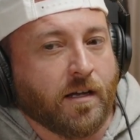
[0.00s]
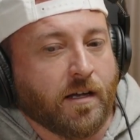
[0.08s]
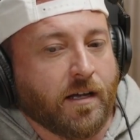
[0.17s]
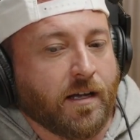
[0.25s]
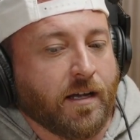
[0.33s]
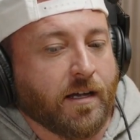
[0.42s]

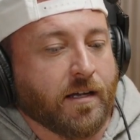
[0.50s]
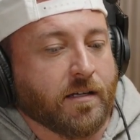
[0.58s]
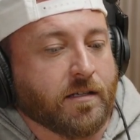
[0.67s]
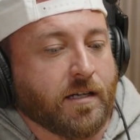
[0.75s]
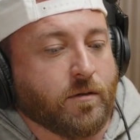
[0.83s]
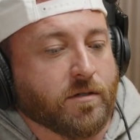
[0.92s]

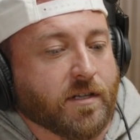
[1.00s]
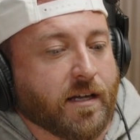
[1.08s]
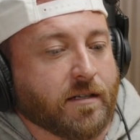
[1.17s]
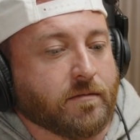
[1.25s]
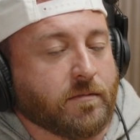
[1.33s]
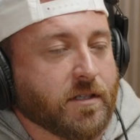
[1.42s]
And he was
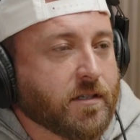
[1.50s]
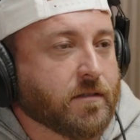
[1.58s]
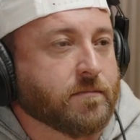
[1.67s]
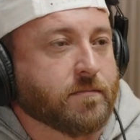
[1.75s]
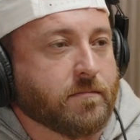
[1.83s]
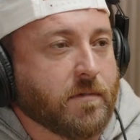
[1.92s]
like,
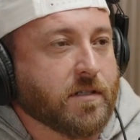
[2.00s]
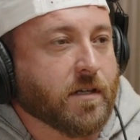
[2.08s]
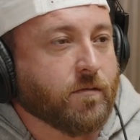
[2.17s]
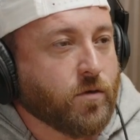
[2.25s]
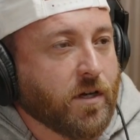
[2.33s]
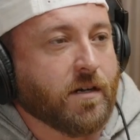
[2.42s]
listen, he's
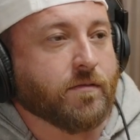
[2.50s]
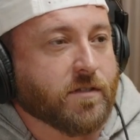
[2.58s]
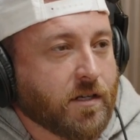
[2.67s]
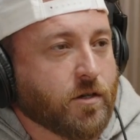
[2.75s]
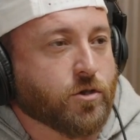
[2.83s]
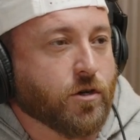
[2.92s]
like, if you get enough
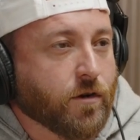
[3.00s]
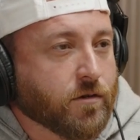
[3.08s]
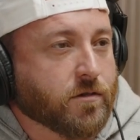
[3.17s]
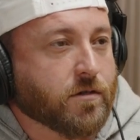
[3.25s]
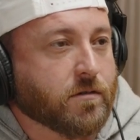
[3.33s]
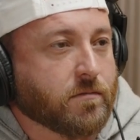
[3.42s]

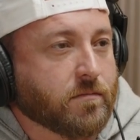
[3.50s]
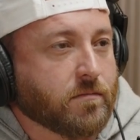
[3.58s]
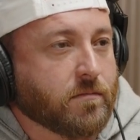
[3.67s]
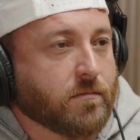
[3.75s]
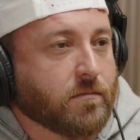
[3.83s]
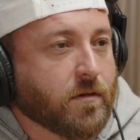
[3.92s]
signatures
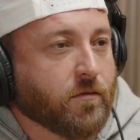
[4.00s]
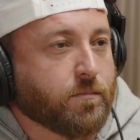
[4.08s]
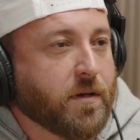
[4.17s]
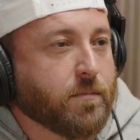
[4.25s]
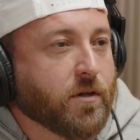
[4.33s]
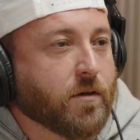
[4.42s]
of
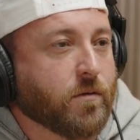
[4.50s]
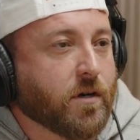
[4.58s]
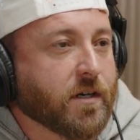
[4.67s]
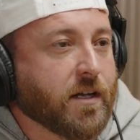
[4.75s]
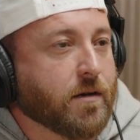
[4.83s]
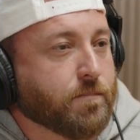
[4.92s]
people that
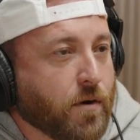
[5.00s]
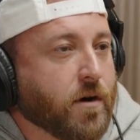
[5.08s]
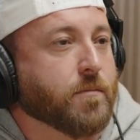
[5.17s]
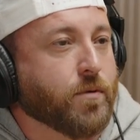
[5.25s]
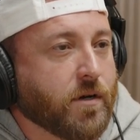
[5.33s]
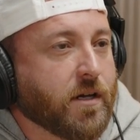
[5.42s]
want to get a
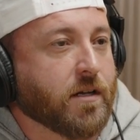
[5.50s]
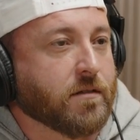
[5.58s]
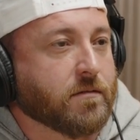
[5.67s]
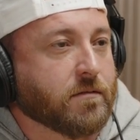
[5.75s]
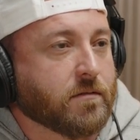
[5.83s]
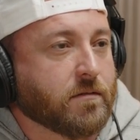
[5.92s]
park put
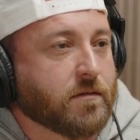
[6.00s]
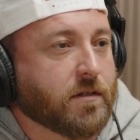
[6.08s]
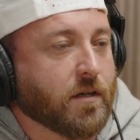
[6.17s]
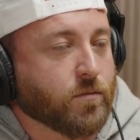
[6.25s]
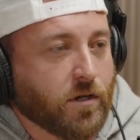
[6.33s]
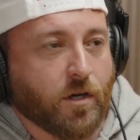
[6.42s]
in,
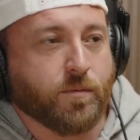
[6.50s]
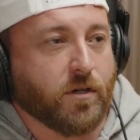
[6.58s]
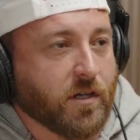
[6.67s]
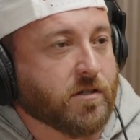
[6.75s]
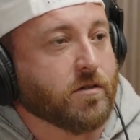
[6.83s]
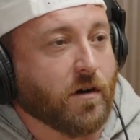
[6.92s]
then we'll help you
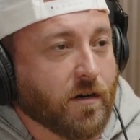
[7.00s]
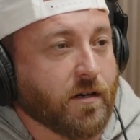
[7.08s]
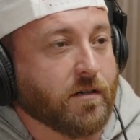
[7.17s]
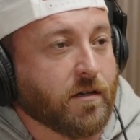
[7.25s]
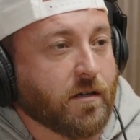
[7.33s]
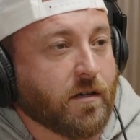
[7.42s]
get
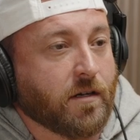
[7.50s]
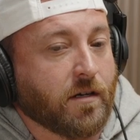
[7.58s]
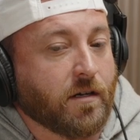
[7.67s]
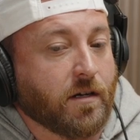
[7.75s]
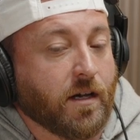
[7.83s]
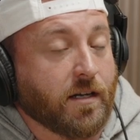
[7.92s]
started.
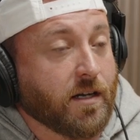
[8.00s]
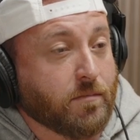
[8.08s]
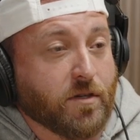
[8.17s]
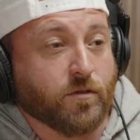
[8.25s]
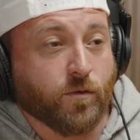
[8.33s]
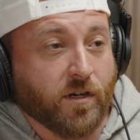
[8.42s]
And him
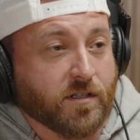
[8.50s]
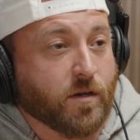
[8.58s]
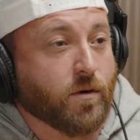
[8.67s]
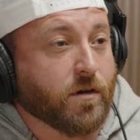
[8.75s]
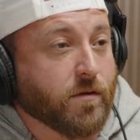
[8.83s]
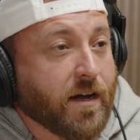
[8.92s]
and his friends, they
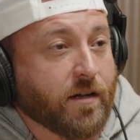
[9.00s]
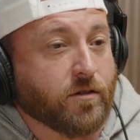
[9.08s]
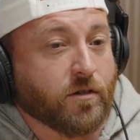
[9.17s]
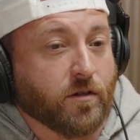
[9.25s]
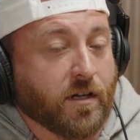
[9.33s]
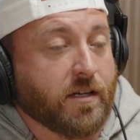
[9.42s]
went
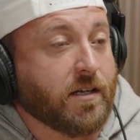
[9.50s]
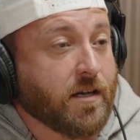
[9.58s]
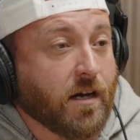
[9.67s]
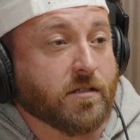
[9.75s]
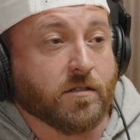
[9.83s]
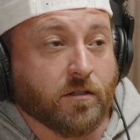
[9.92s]
around, like he
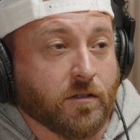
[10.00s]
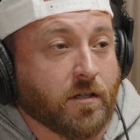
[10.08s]
hustled.